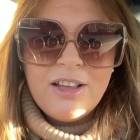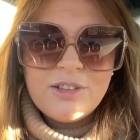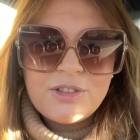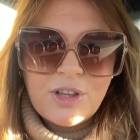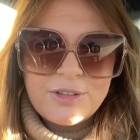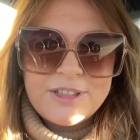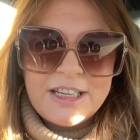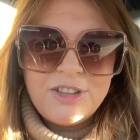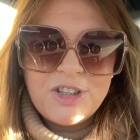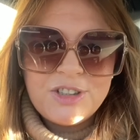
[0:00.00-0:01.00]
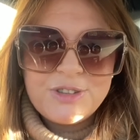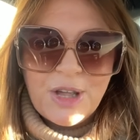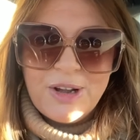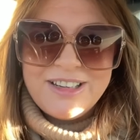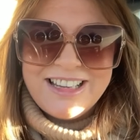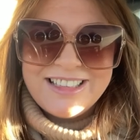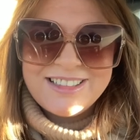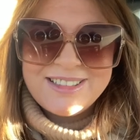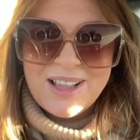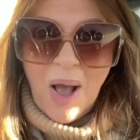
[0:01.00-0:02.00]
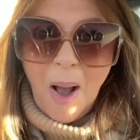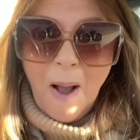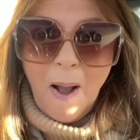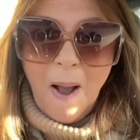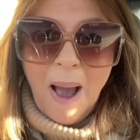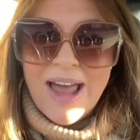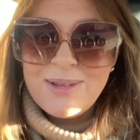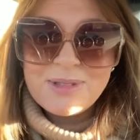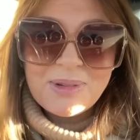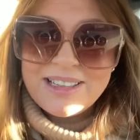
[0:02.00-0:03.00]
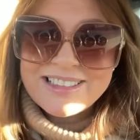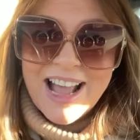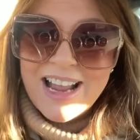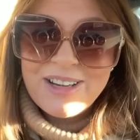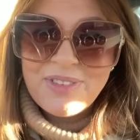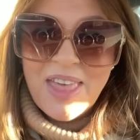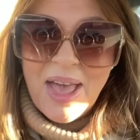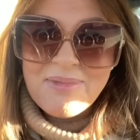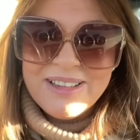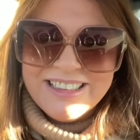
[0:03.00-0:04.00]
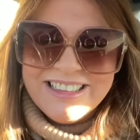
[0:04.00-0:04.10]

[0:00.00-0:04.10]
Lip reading: sausage sarnies, and I'm so excited for them.